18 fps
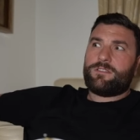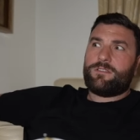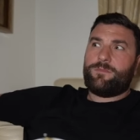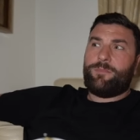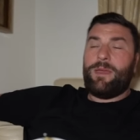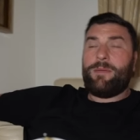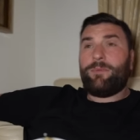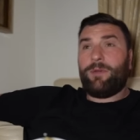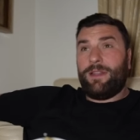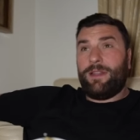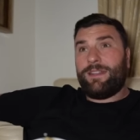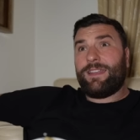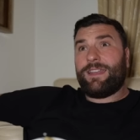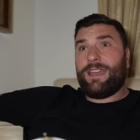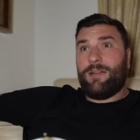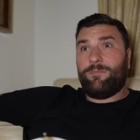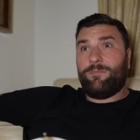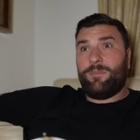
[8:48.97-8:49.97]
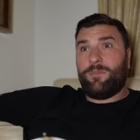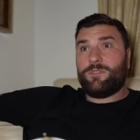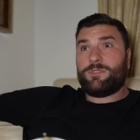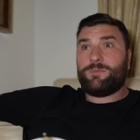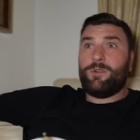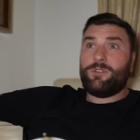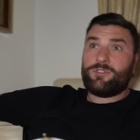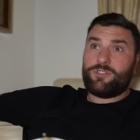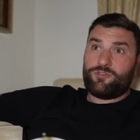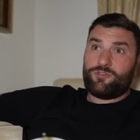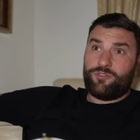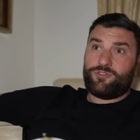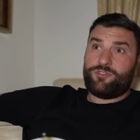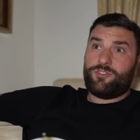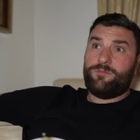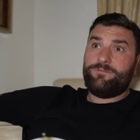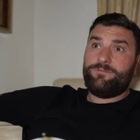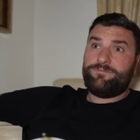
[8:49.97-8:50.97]
people in the camp were supposed to
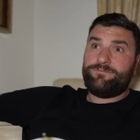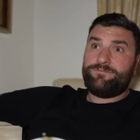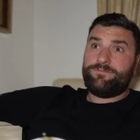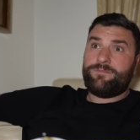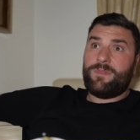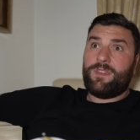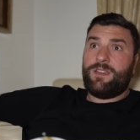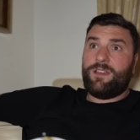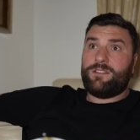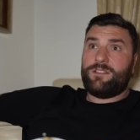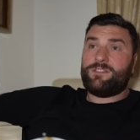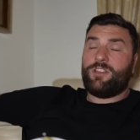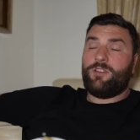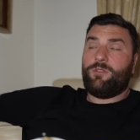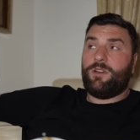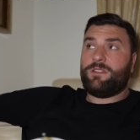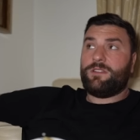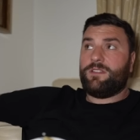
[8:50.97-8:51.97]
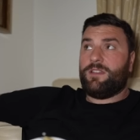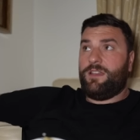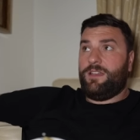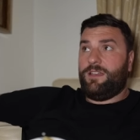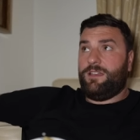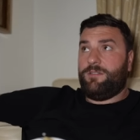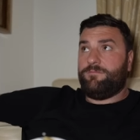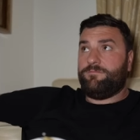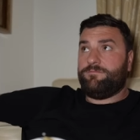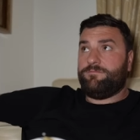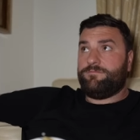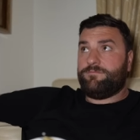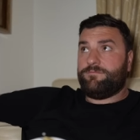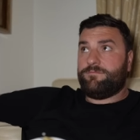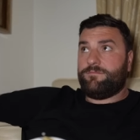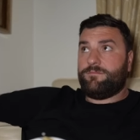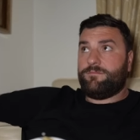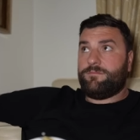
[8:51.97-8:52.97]
trust them, and so on, um,
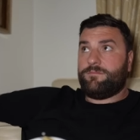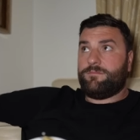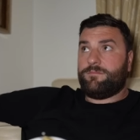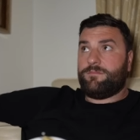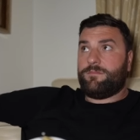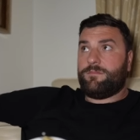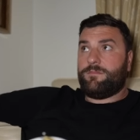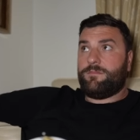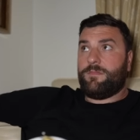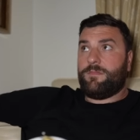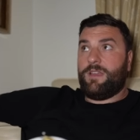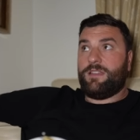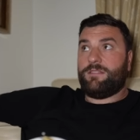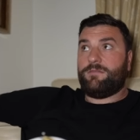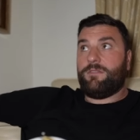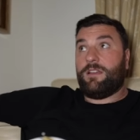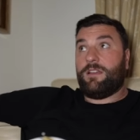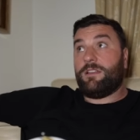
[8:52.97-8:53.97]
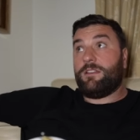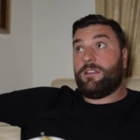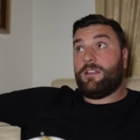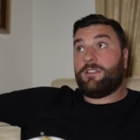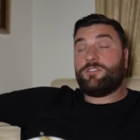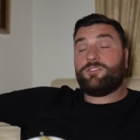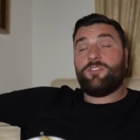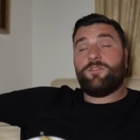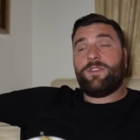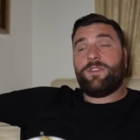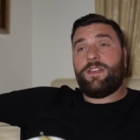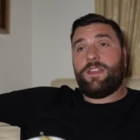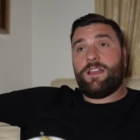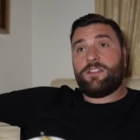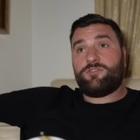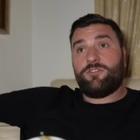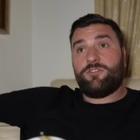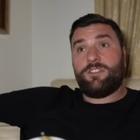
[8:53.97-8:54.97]
and and and stuff like
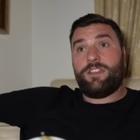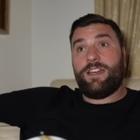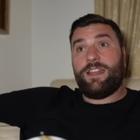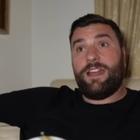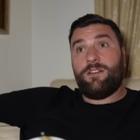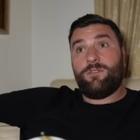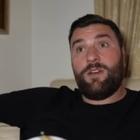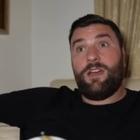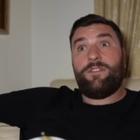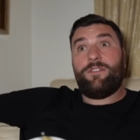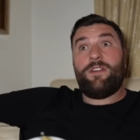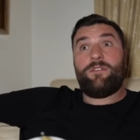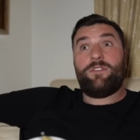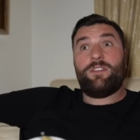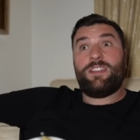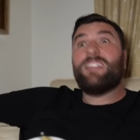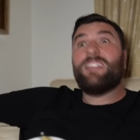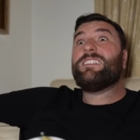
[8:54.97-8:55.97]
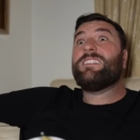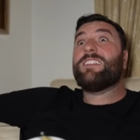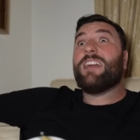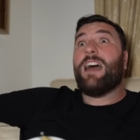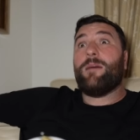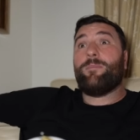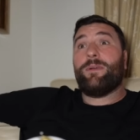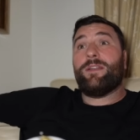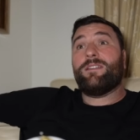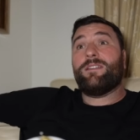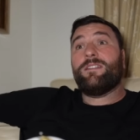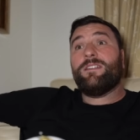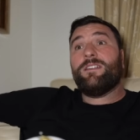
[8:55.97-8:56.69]
that shouldn't get out if ever it did happen.